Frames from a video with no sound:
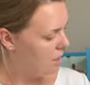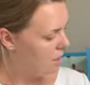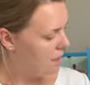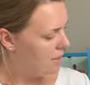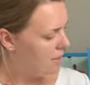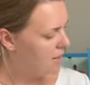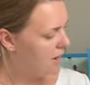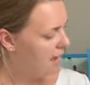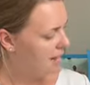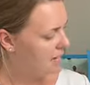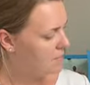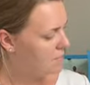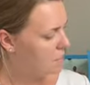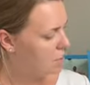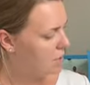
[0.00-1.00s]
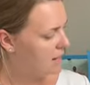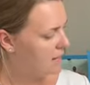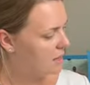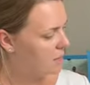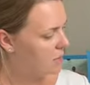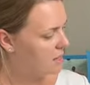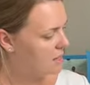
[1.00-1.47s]
The next
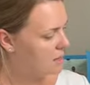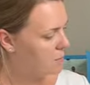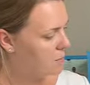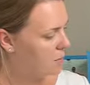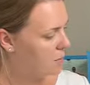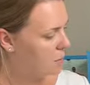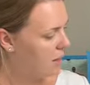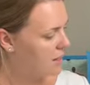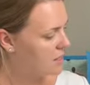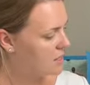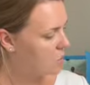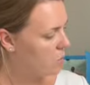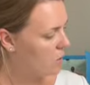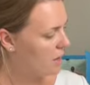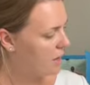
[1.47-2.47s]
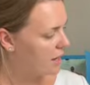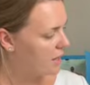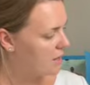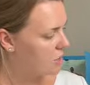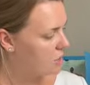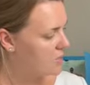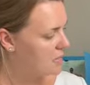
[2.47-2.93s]
morning, Lucy's mother went to work
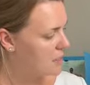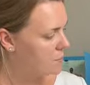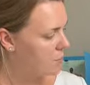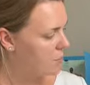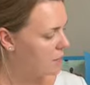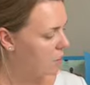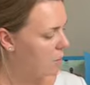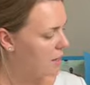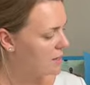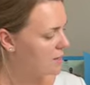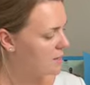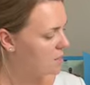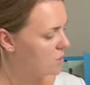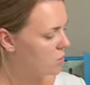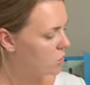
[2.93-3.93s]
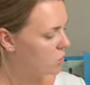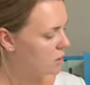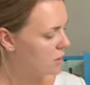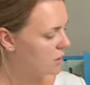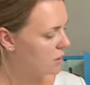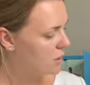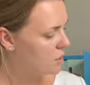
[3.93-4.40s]
and Lucy's brother went to
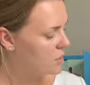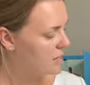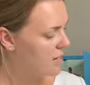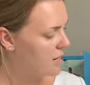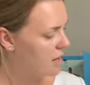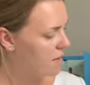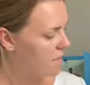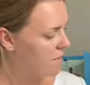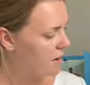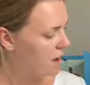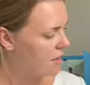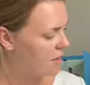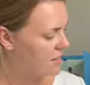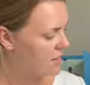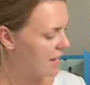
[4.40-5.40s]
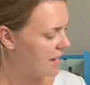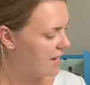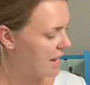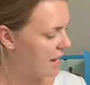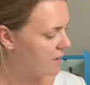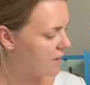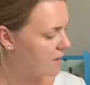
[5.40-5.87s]
school, and Lucy and her father sat
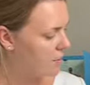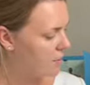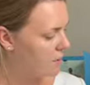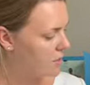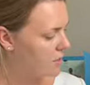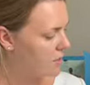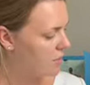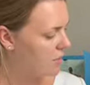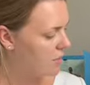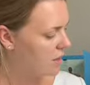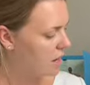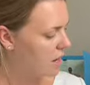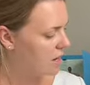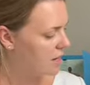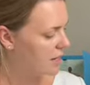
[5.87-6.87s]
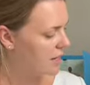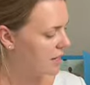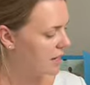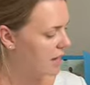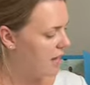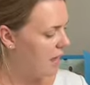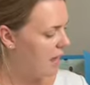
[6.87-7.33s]
down at the bottom of the
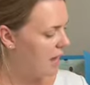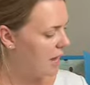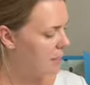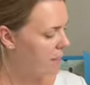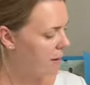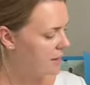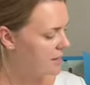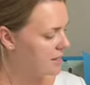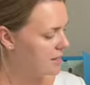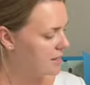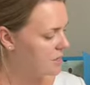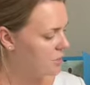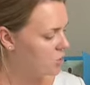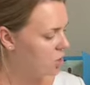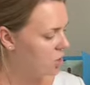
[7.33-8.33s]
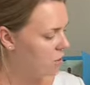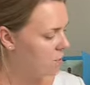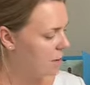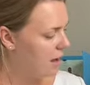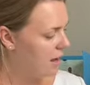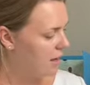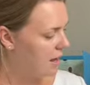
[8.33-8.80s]
garden. He practiced his
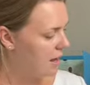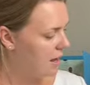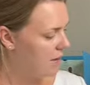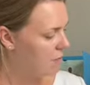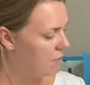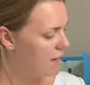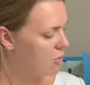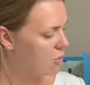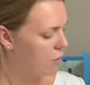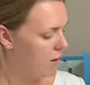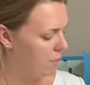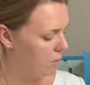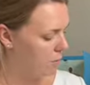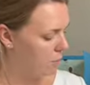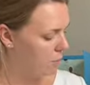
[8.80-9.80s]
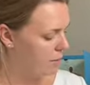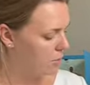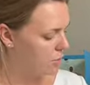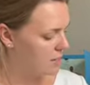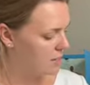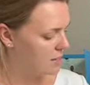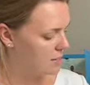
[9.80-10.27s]
tuba and read travel
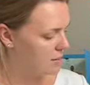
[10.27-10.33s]
brochures.